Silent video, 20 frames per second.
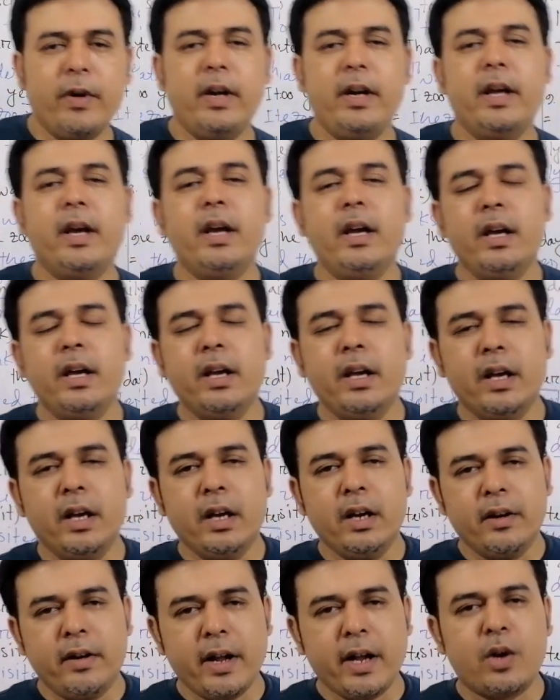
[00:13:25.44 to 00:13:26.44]
day,
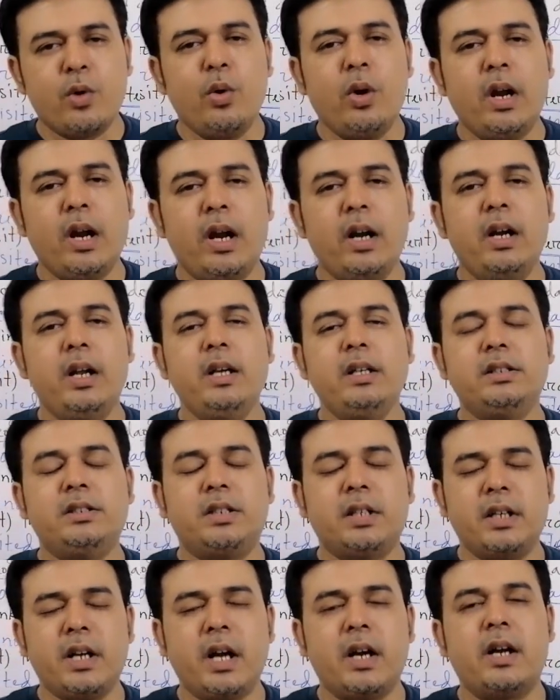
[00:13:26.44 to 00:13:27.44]
regularly,
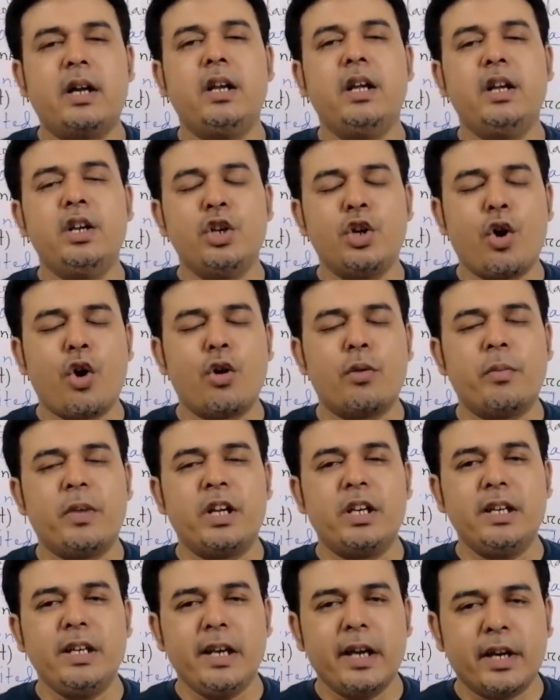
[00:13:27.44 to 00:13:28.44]
generally,
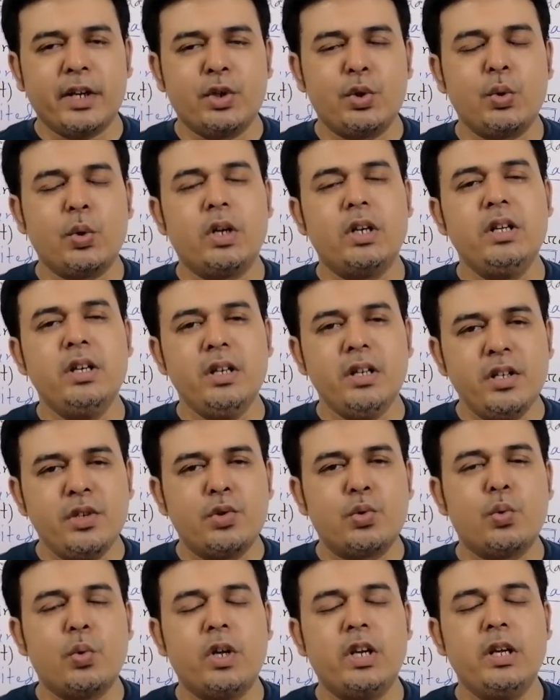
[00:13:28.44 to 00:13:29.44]
normally, actually,
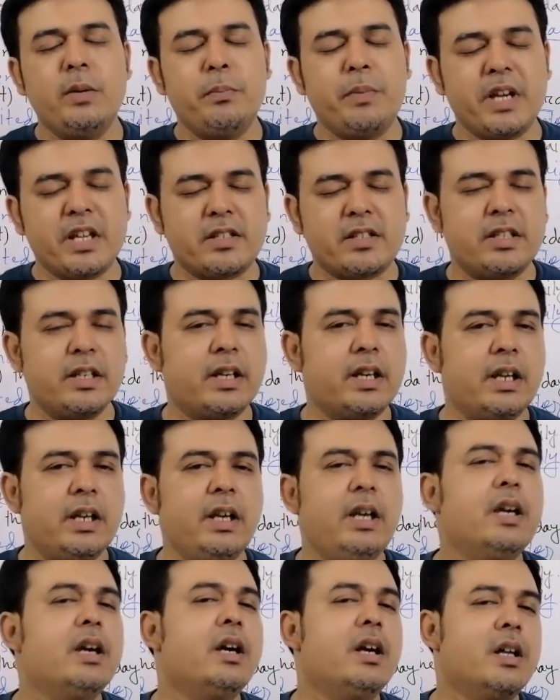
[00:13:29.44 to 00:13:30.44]
usually,
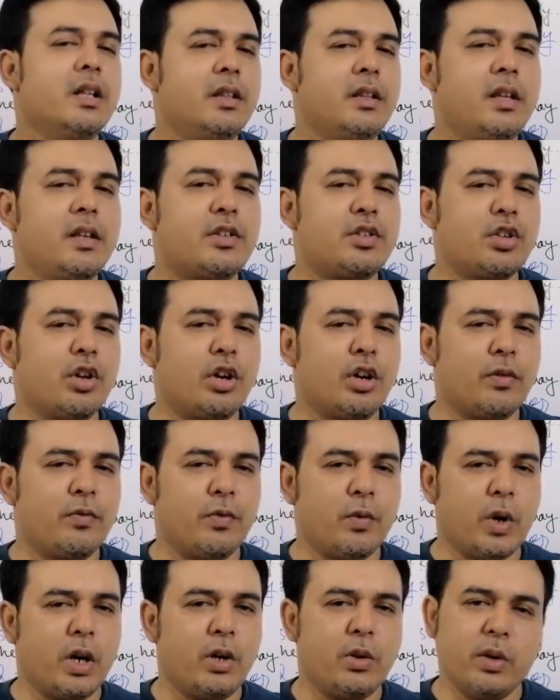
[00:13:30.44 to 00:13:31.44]
basically, this sort of
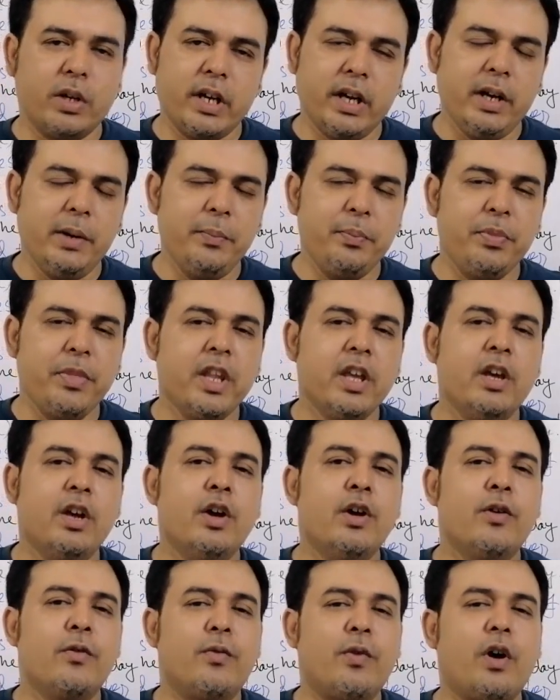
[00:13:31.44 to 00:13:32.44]
word. Okay,
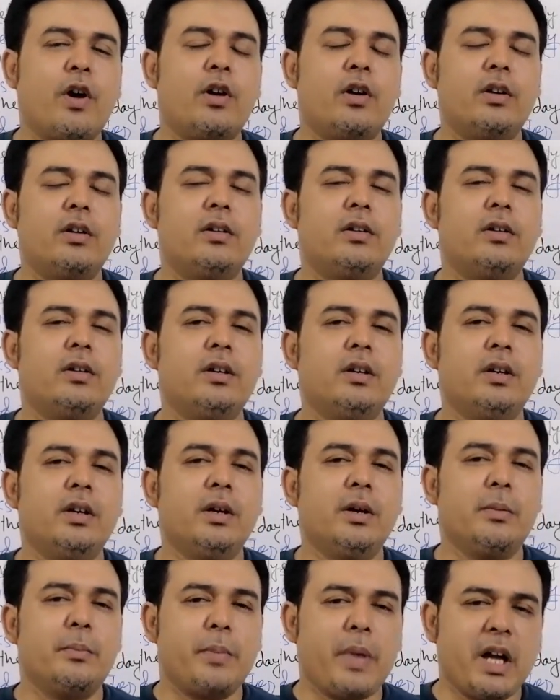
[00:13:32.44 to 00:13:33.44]
for
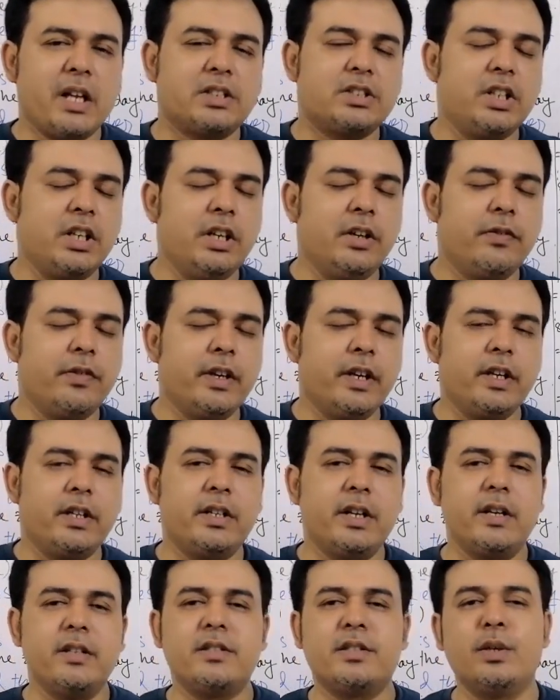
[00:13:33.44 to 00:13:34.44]
past indefinite
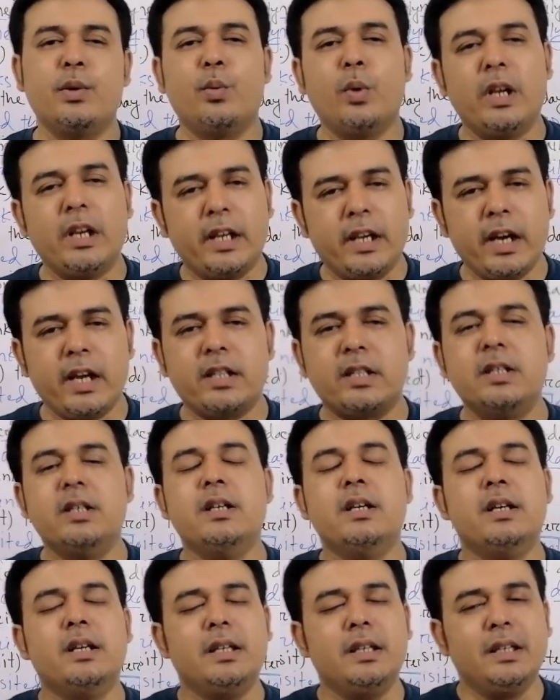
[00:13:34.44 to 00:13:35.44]
tense you will get
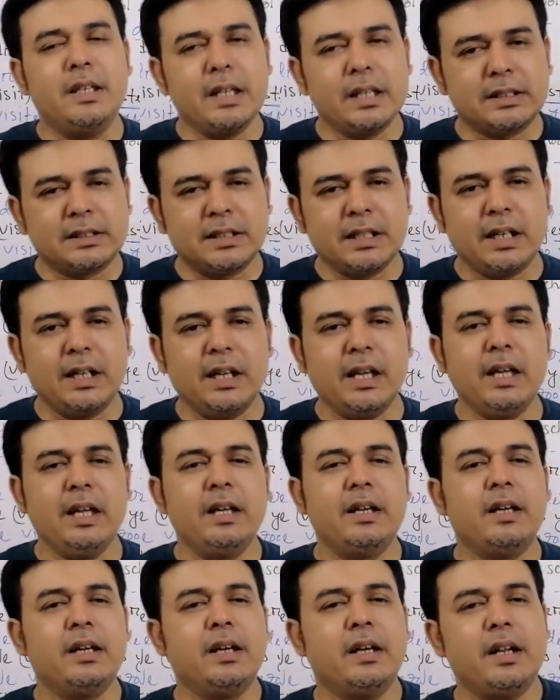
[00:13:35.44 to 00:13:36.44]

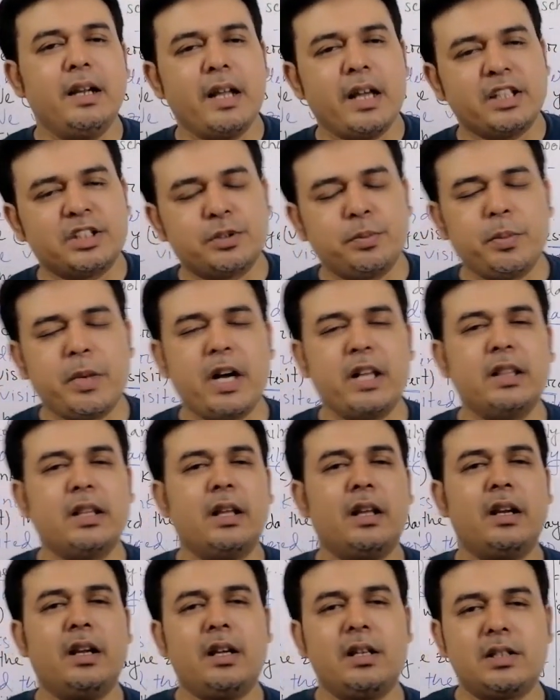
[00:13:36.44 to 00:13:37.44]
yesterday, last month,
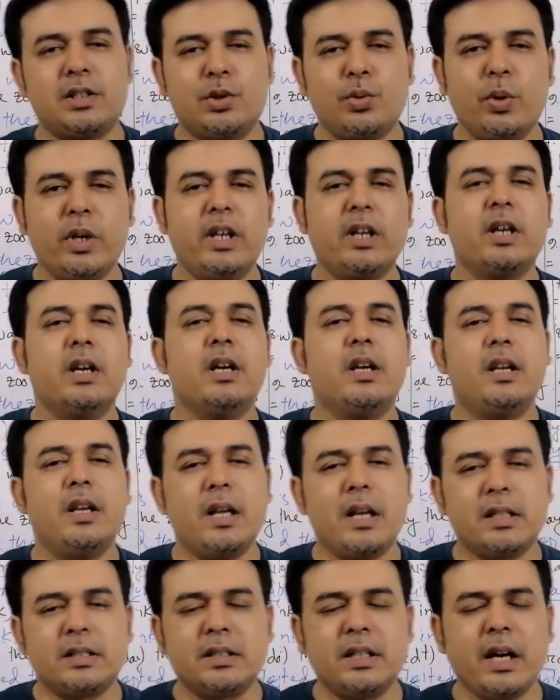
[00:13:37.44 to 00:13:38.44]
last week,
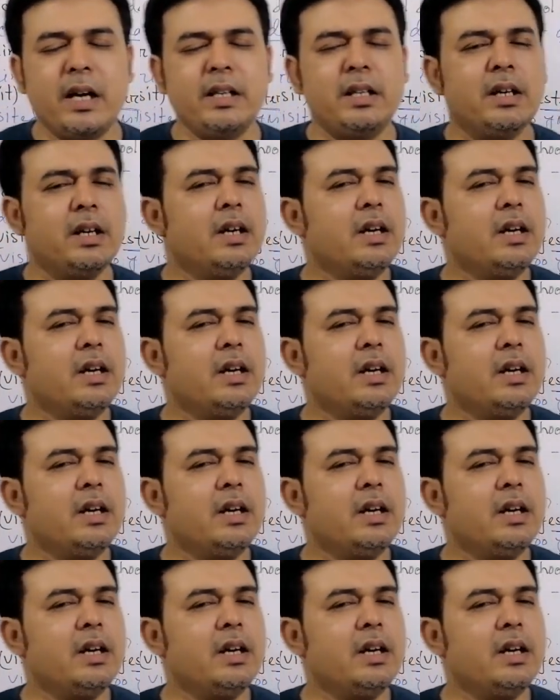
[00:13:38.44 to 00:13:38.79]
last night,